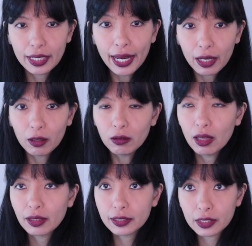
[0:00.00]
Now,
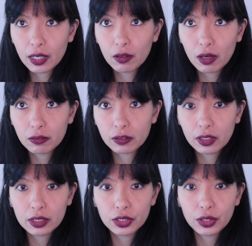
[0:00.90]
let's go
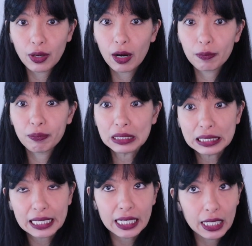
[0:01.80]
over to our
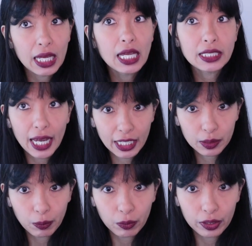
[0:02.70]
Balena
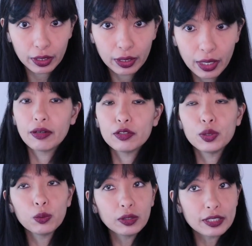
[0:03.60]
dashboard.
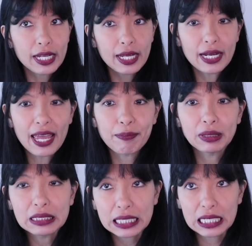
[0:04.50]
You will need a
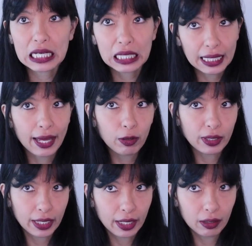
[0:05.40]
Balena
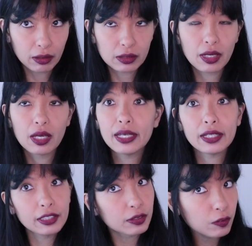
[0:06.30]
Cloud account.
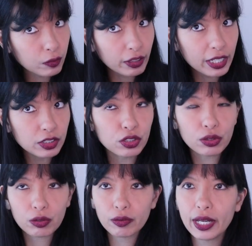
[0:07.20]
It is free to
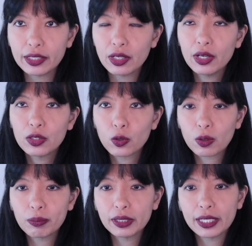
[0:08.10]
create
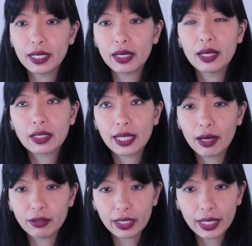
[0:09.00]
your Balena
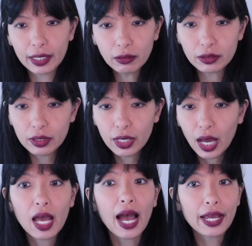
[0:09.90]
Cloud account.
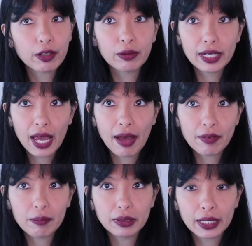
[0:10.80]
I already have
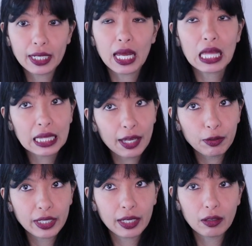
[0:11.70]
a Balena
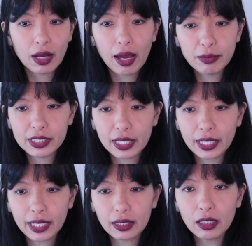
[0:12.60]
Cloud account. I'm just gonna
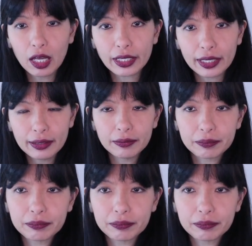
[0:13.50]
hit login.